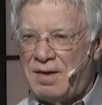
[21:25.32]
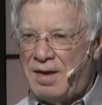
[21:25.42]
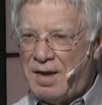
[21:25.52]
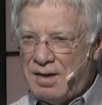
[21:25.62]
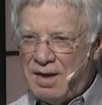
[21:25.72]

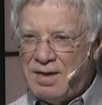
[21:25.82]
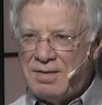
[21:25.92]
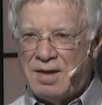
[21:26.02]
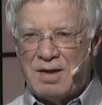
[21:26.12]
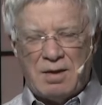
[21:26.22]
And I
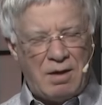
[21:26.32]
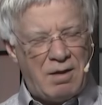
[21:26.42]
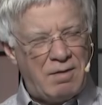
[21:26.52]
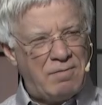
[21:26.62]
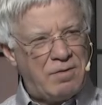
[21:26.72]
like that.
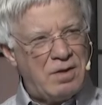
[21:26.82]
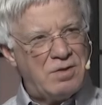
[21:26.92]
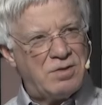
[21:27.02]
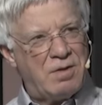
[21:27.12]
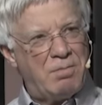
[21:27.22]
Love
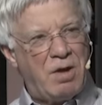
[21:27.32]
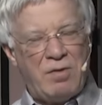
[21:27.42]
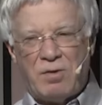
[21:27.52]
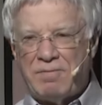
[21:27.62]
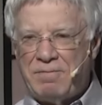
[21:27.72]
is the
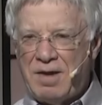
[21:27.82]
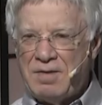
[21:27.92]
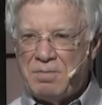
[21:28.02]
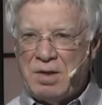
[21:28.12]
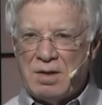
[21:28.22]
mother of
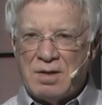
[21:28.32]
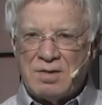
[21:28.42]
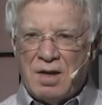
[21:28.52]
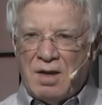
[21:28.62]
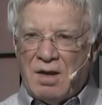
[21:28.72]
faith
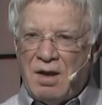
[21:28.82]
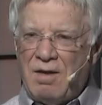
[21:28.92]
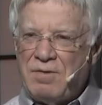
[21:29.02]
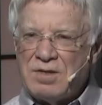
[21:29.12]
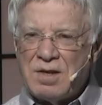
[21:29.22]
because
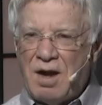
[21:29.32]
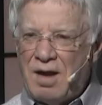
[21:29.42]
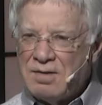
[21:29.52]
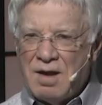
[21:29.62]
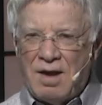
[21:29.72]
love is
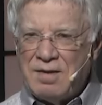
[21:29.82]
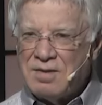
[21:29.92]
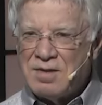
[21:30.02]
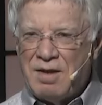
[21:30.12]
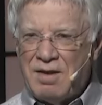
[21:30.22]
God. God
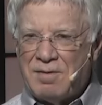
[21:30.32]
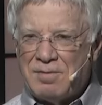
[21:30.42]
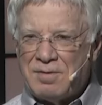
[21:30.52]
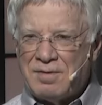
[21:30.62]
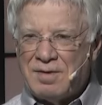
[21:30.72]
is
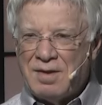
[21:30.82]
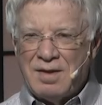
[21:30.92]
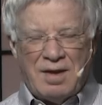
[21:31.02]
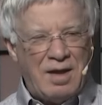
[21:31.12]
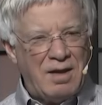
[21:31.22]
love.
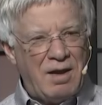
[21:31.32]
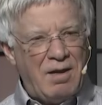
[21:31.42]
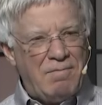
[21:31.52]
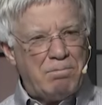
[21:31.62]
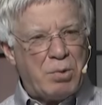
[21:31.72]
And
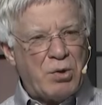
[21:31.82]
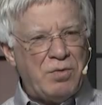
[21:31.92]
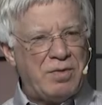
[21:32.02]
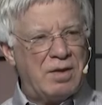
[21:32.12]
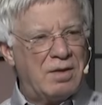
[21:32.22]
love
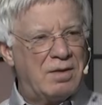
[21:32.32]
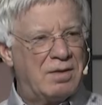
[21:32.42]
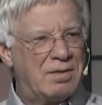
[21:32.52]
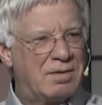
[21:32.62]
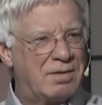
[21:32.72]
birthed it.
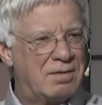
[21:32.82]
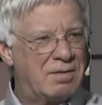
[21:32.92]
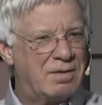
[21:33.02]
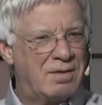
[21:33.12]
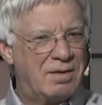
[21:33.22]

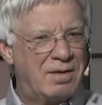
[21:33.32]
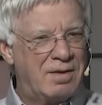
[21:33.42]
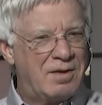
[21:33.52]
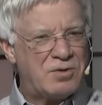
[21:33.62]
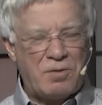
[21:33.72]

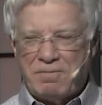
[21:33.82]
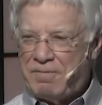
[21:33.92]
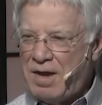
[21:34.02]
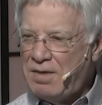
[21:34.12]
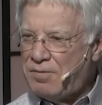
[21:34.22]
So
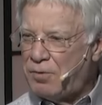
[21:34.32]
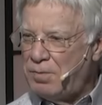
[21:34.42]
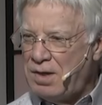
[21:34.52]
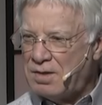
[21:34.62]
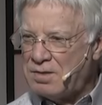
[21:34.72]
faith for
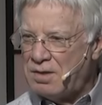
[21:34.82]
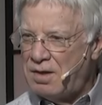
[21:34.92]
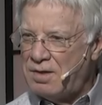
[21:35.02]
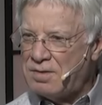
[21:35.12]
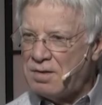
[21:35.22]
me is,
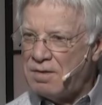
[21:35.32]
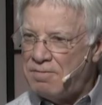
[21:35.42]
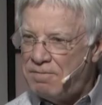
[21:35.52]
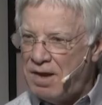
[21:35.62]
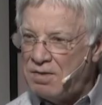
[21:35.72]
is the
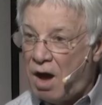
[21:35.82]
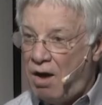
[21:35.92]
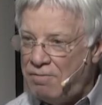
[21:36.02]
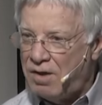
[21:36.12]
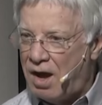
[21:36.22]
faith
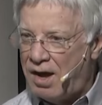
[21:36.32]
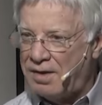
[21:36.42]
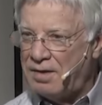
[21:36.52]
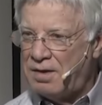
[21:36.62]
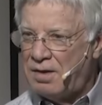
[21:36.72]
of
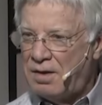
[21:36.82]
God.